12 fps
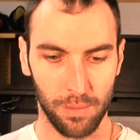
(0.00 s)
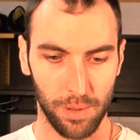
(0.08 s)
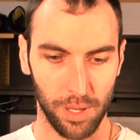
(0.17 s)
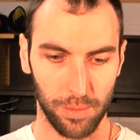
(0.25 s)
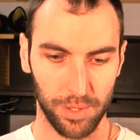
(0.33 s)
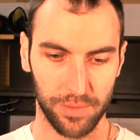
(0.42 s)

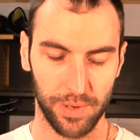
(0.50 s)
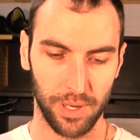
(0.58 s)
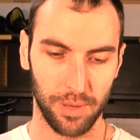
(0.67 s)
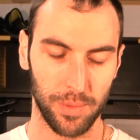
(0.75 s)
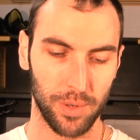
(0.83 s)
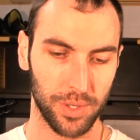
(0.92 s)
Well, it was a
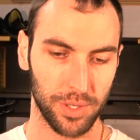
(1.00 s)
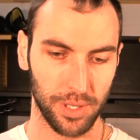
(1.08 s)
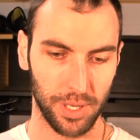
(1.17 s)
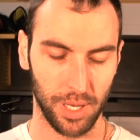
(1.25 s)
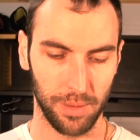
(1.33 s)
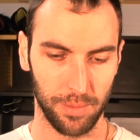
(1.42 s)
very emotional
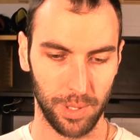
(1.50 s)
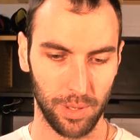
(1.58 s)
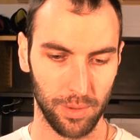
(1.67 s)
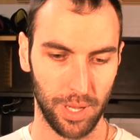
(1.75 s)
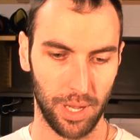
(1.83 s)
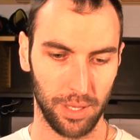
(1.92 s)
game. We
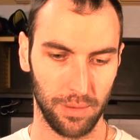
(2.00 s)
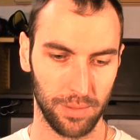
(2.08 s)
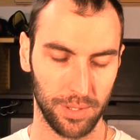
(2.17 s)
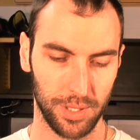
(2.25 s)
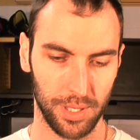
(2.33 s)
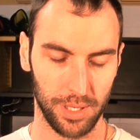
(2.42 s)
know that. It
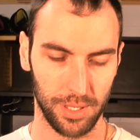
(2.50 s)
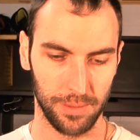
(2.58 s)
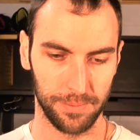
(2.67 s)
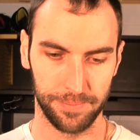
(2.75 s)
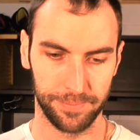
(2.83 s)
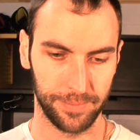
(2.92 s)
was
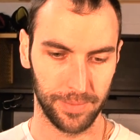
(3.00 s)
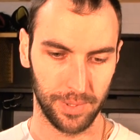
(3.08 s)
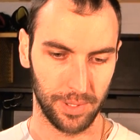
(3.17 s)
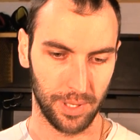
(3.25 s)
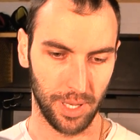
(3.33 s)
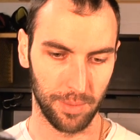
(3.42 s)

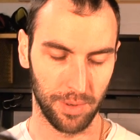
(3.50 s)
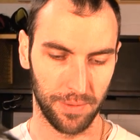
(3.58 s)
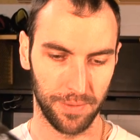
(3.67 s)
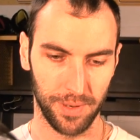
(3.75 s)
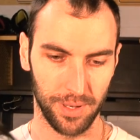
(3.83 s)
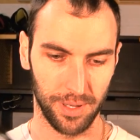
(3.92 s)
a game of
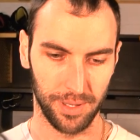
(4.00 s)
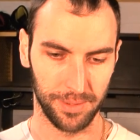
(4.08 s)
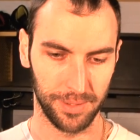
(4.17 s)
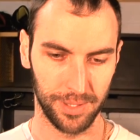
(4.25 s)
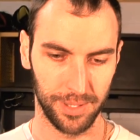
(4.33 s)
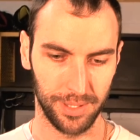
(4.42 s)

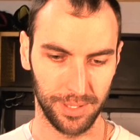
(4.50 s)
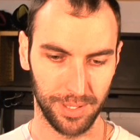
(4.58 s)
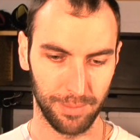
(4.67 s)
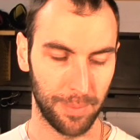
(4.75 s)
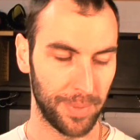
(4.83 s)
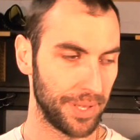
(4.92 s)

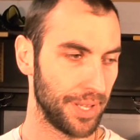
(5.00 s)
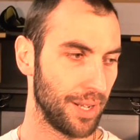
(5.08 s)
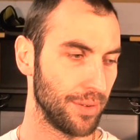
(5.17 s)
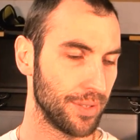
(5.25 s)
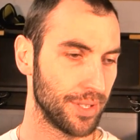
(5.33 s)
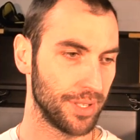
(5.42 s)
some up and
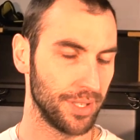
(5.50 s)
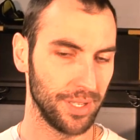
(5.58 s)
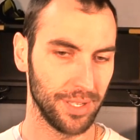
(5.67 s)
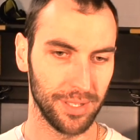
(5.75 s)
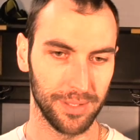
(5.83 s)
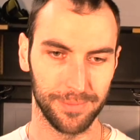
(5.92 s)
downs.
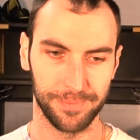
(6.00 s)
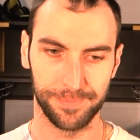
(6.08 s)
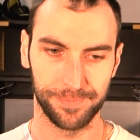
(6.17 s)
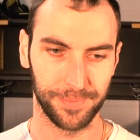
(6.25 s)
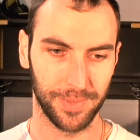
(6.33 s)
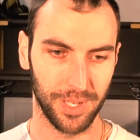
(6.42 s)

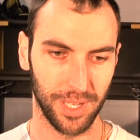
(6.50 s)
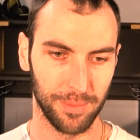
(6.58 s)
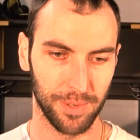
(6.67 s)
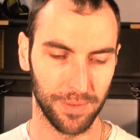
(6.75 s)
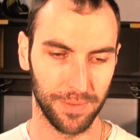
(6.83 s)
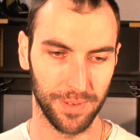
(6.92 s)

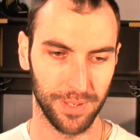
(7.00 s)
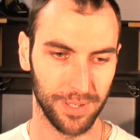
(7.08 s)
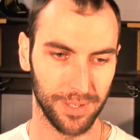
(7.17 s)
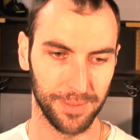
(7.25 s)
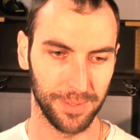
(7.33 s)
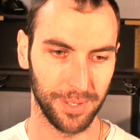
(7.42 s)
Game
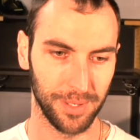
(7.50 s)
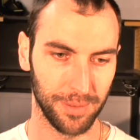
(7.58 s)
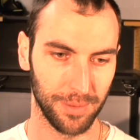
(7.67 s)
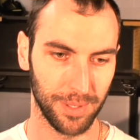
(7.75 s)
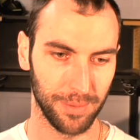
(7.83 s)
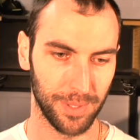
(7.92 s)
of, you
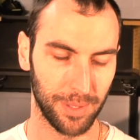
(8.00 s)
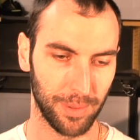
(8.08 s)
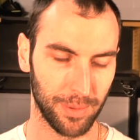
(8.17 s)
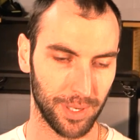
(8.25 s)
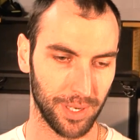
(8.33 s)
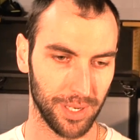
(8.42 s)
know, where we
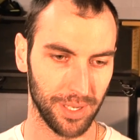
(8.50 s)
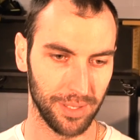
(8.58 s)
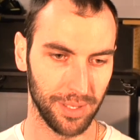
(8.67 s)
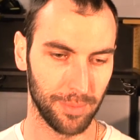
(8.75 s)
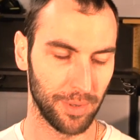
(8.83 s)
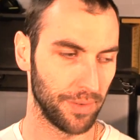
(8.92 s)
were
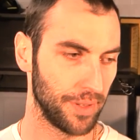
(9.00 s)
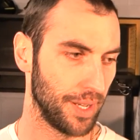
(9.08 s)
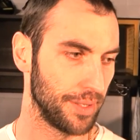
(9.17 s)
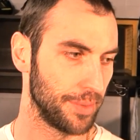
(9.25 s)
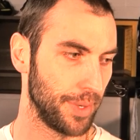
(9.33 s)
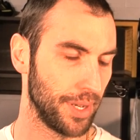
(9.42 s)
a number of
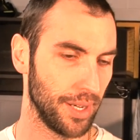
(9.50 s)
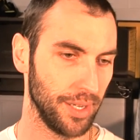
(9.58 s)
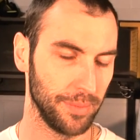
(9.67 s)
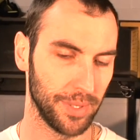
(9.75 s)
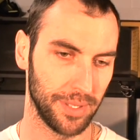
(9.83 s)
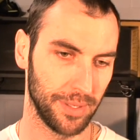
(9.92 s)
times
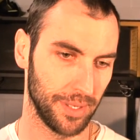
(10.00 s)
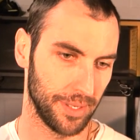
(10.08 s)
behind, but